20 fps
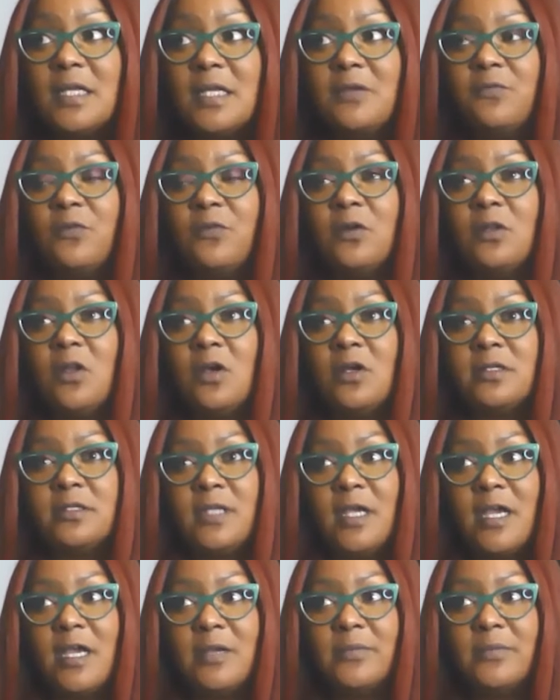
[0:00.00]
like for a long
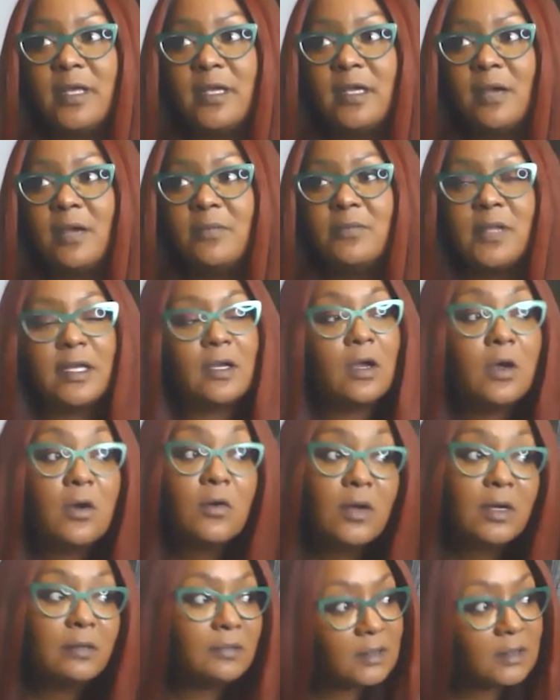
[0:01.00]
time, like I'm like,
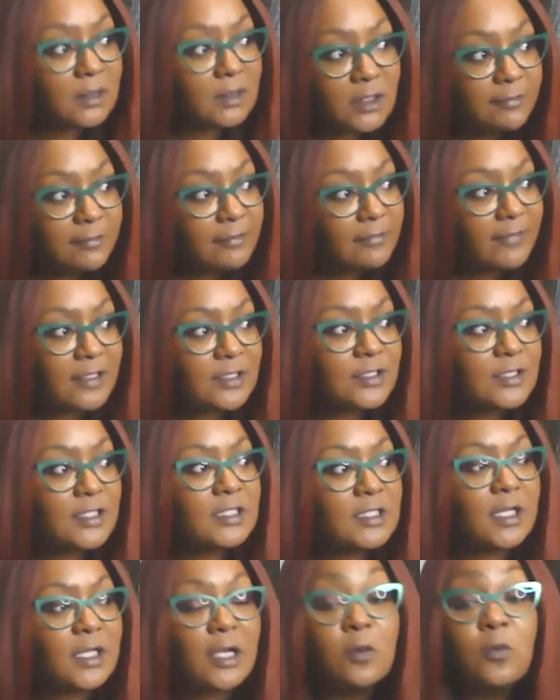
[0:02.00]
oh, I'm not the curvy
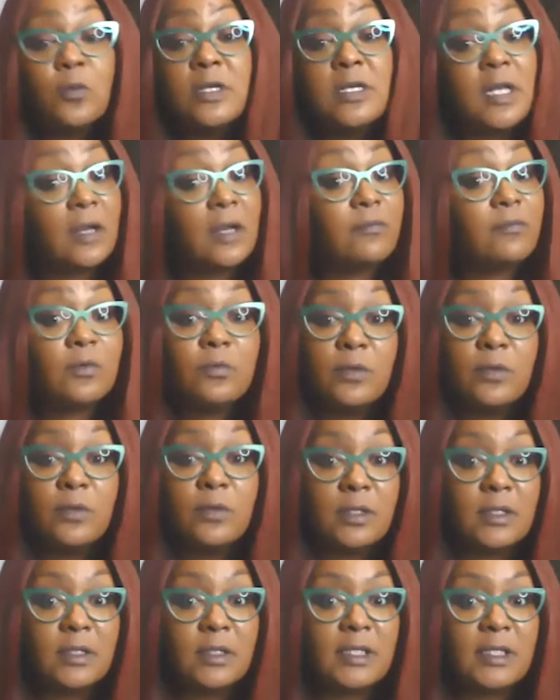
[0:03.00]
fashionista. I would never
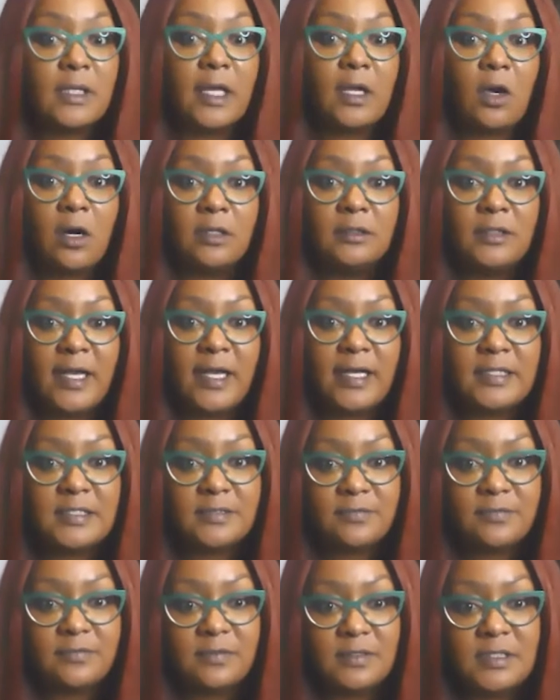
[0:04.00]
really like hardline
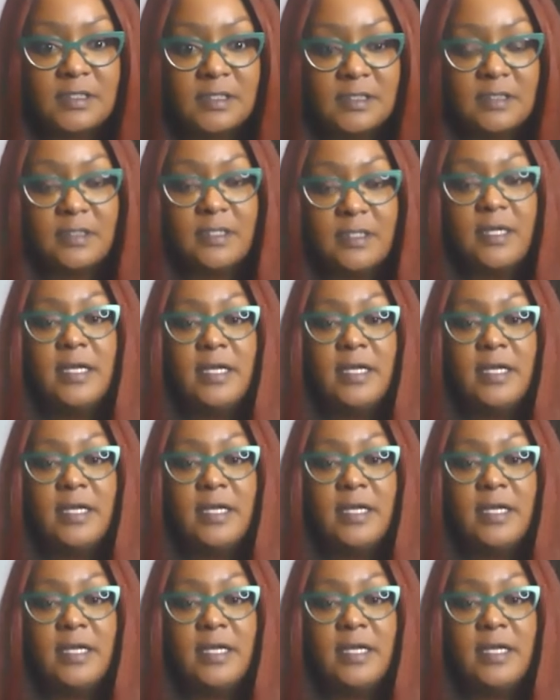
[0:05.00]
de- de-